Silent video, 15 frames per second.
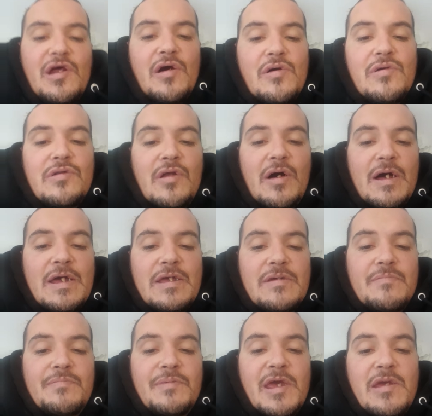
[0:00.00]
know,
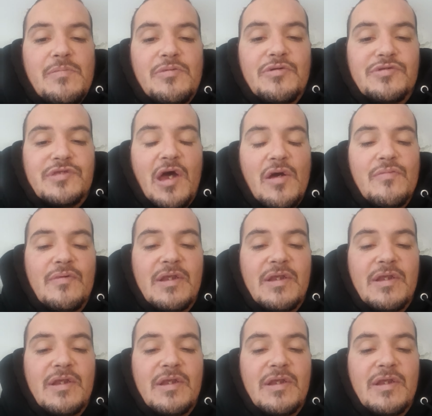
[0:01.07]
like people don't